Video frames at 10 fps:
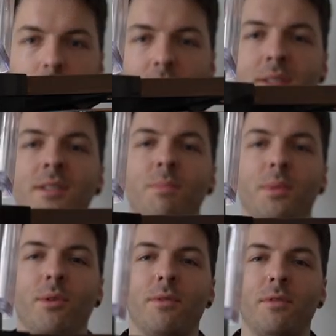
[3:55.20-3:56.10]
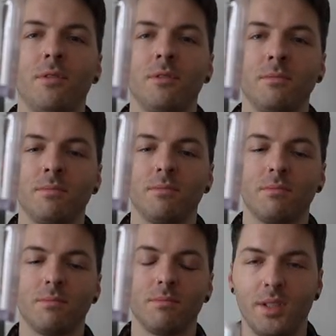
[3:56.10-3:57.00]
Isn't it beautiful?
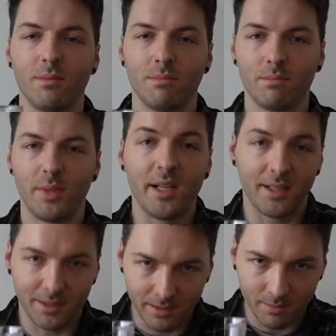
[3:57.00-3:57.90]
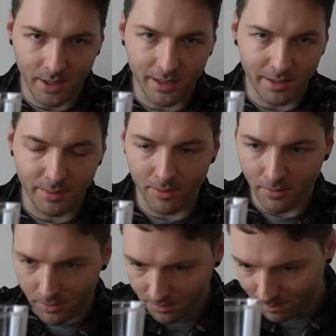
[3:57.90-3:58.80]
It is beautiful.